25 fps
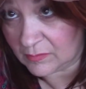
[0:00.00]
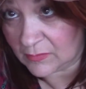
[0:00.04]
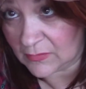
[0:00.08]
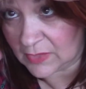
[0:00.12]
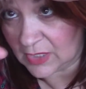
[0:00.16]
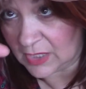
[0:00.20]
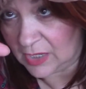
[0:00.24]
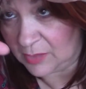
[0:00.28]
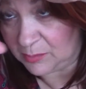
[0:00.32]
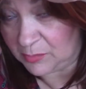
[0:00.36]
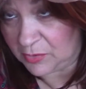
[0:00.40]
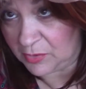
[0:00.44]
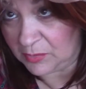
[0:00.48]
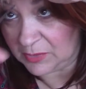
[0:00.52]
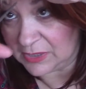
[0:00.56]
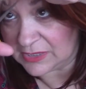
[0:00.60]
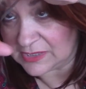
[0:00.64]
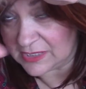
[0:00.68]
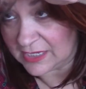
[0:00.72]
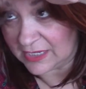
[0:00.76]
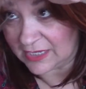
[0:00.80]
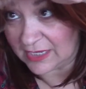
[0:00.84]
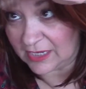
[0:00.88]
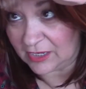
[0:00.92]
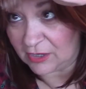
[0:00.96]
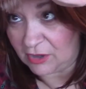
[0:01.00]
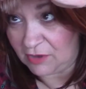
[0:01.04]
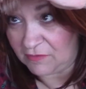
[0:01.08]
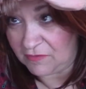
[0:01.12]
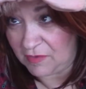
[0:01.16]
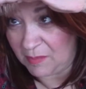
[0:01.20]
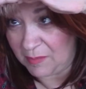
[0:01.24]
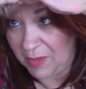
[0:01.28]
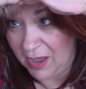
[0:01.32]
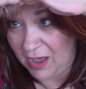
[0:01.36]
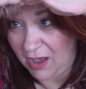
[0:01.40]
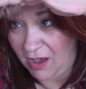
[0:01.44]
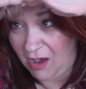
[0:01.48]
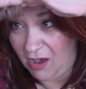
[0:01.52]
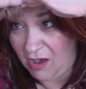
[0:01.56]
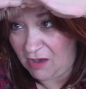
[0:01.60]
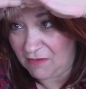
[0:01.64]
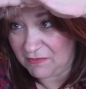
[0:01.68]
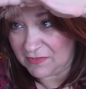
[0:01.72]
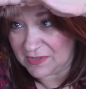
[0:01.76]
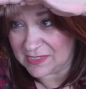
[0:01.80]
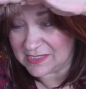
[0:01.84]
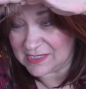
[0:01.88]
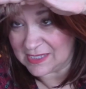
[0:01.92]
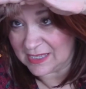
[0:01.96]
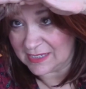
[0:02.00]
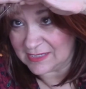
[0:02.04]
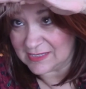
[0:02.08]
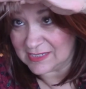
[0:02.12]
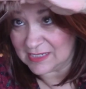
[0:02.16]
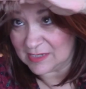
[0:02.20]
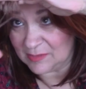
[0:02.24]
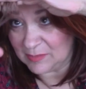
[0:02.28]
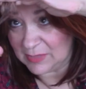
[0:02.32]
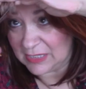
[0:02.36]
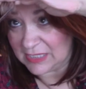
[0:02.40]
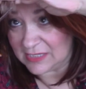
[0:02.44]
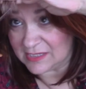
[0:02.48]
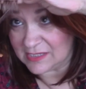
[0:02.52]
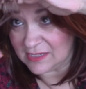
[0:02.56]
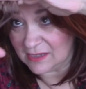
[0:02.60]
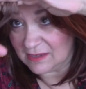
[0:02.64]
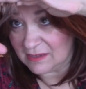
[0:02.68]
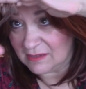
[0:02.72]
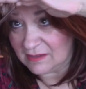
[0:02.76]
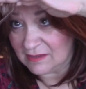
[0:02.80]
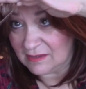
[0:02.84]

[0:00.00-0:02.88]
I'm probably taking off about half a centimetre